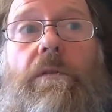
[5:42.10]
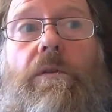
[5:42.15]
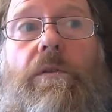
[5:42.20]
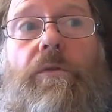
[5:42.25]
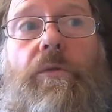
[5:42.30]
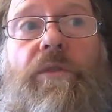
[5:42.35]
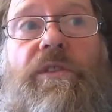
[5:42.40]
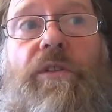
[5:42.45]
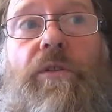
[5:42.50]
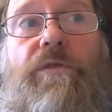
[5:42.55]

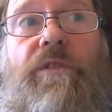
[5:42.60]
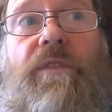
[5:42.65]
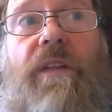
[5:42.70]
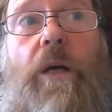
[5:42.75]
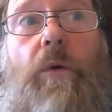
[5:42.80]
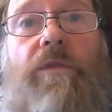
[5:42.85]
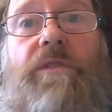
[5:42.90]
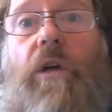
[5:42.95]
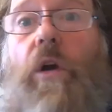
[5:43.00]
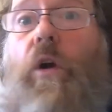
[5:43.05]
The result of
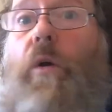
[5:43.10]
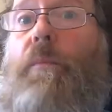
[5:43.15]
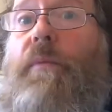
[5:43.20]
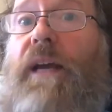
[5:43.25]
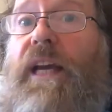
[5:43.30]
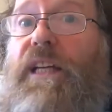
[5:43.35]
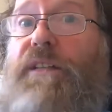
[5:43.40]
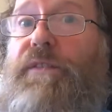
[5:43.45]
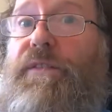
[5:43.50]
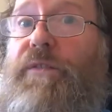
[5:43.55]
that was I got
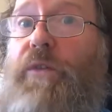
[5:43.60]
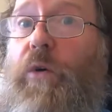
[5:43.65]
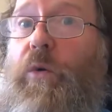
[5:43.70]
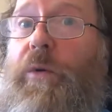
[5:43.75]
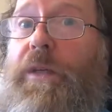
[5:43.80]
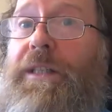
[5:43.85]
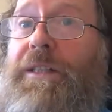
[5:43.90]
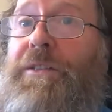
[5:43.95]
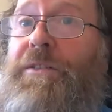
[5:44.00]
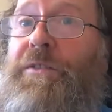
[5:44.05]
paid for 4
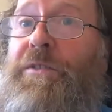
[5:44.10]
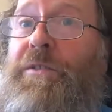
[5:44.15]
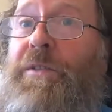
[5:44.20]
weeks,